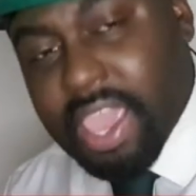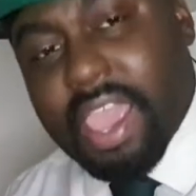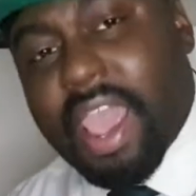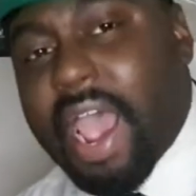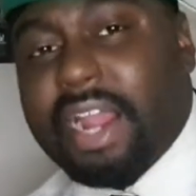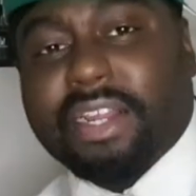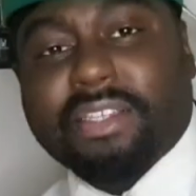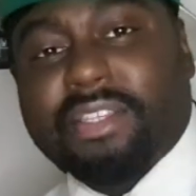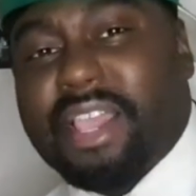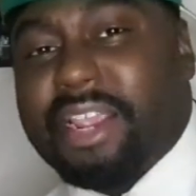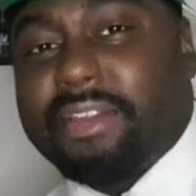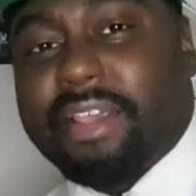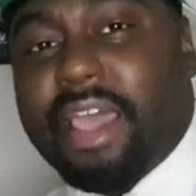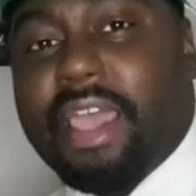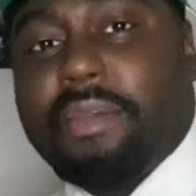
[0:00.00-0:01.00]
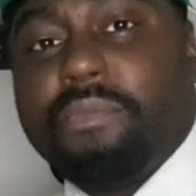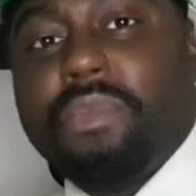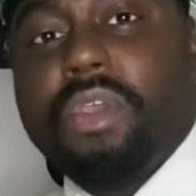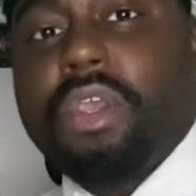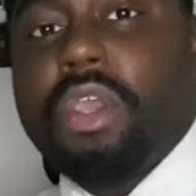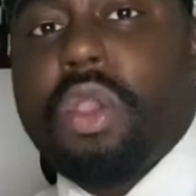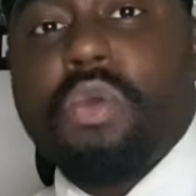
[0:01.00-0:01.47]
at the same time,
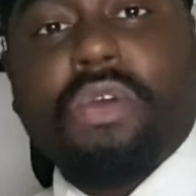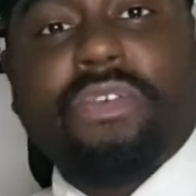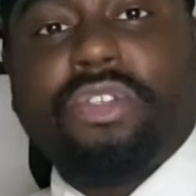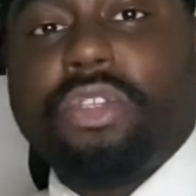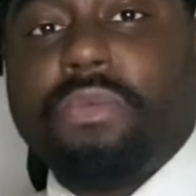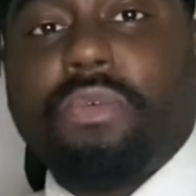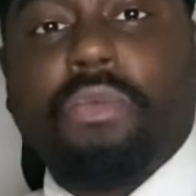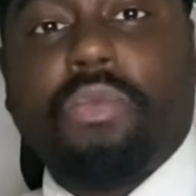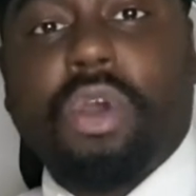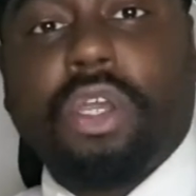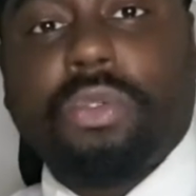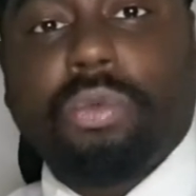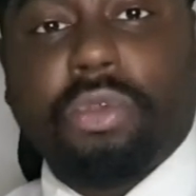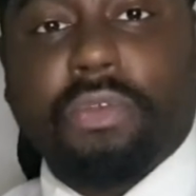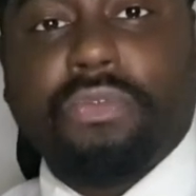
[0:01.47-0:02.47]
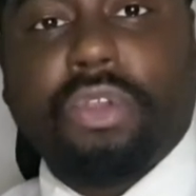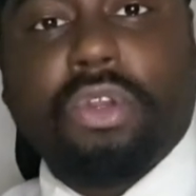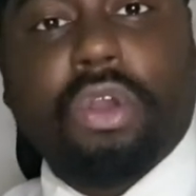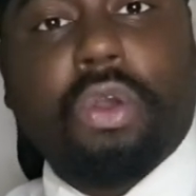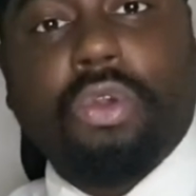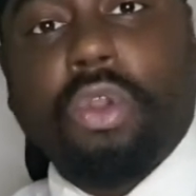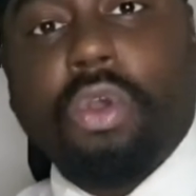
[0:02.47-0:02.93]
whoever someone works with, you
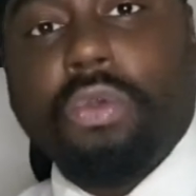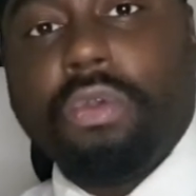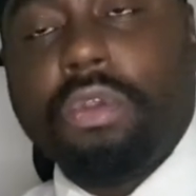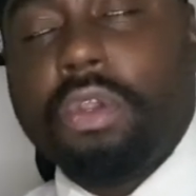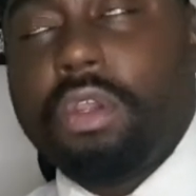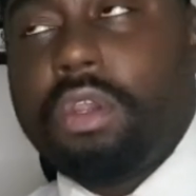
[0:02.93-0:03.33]
don't know.